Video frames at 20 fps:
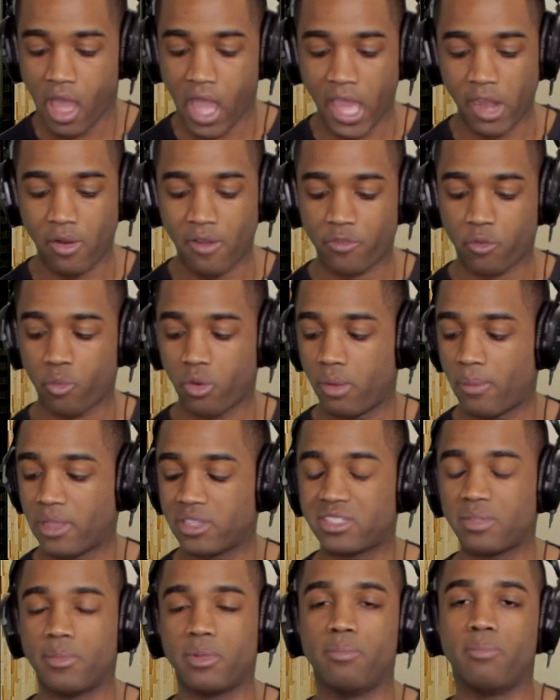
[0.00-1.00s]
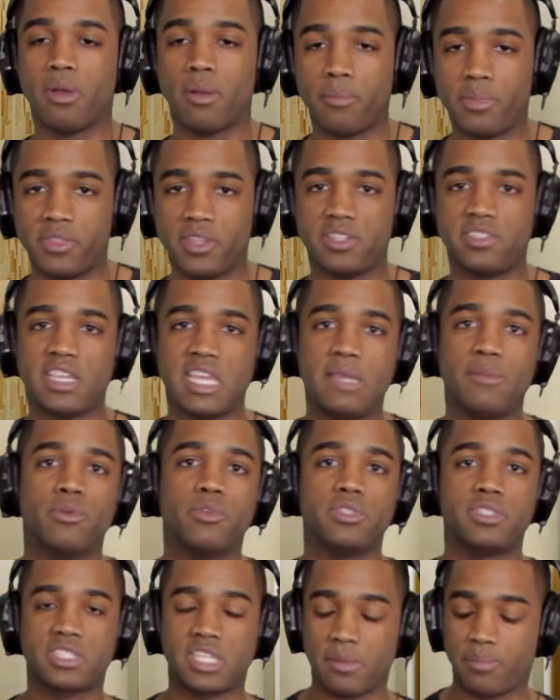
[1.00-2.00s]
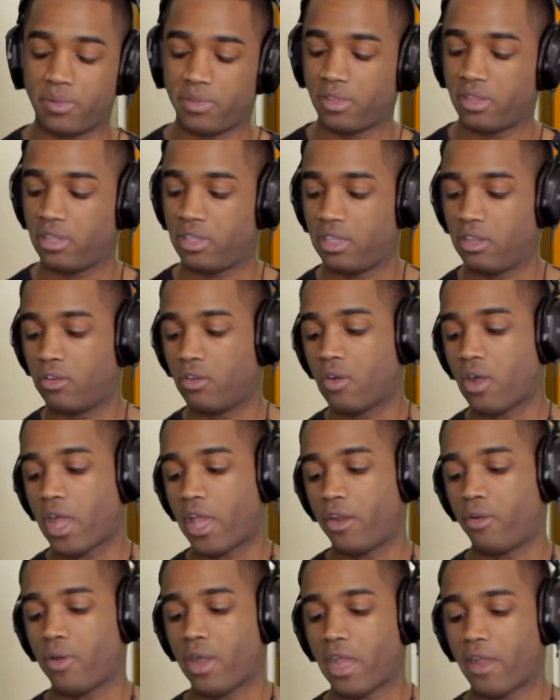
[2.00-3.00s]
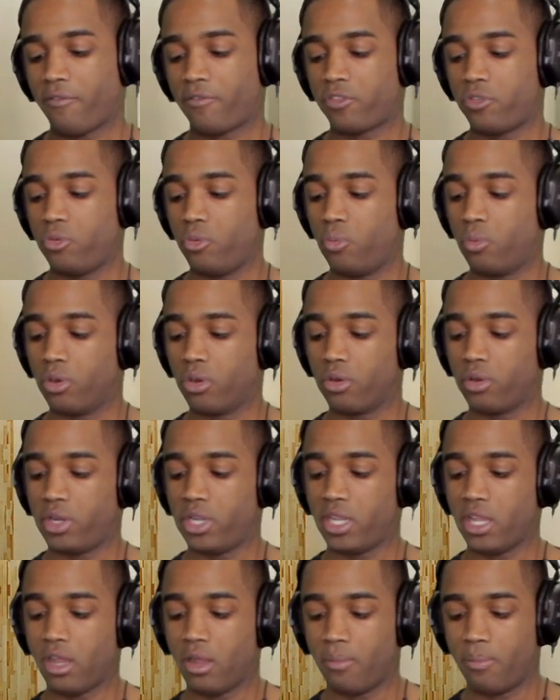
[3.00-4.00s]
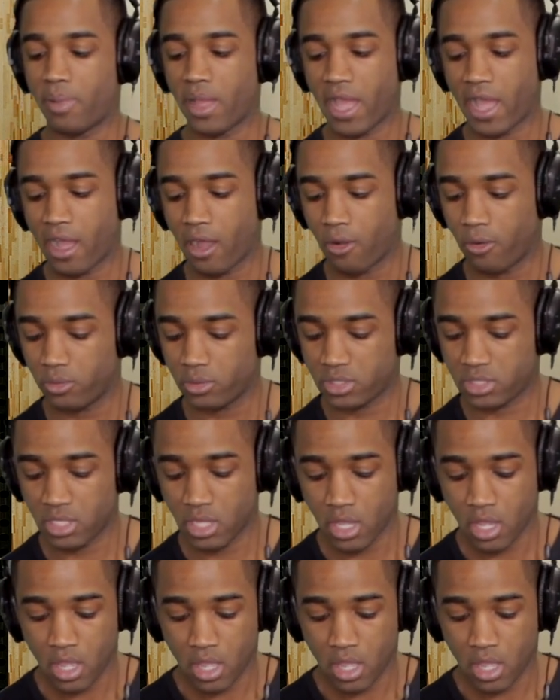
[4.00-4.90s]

I don't have to worry about someone bumping the table and skipping the needle. I don't have to worry about